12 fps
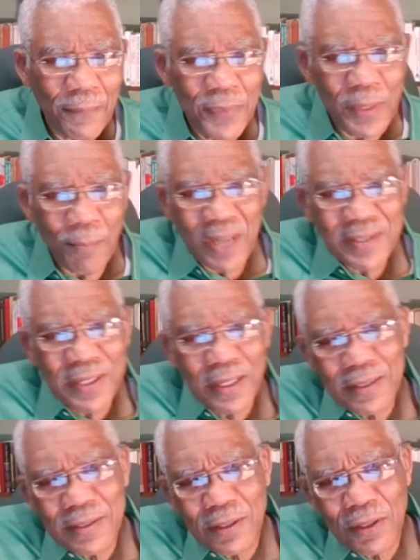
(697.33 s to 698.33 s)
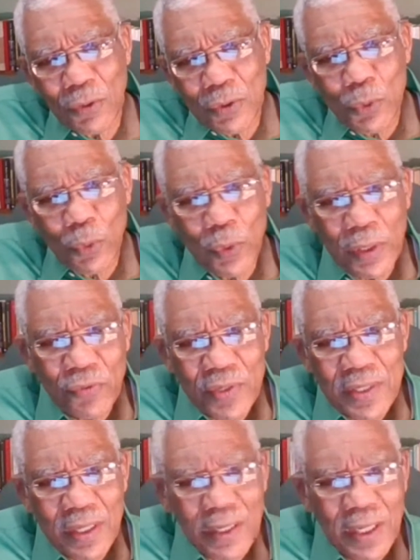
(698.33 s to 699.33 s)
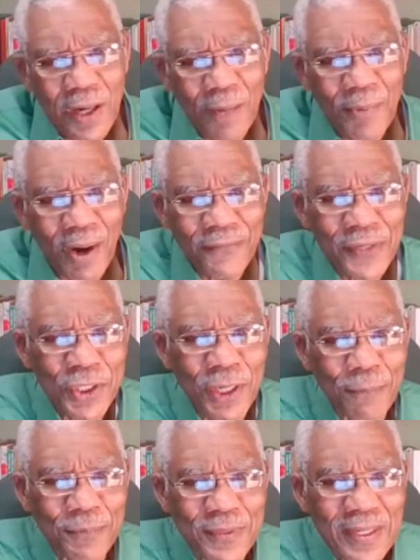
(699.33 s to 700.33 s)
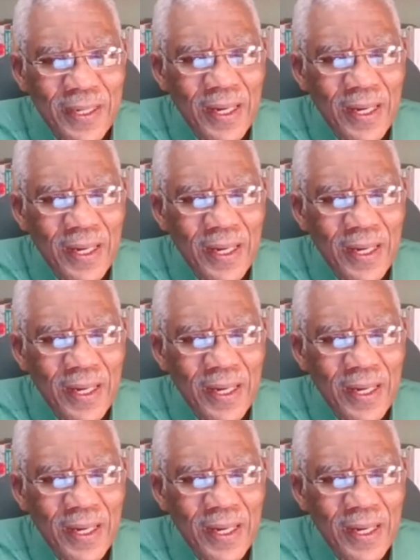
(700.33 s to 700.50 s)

Basels, or those who had recently come off the ships,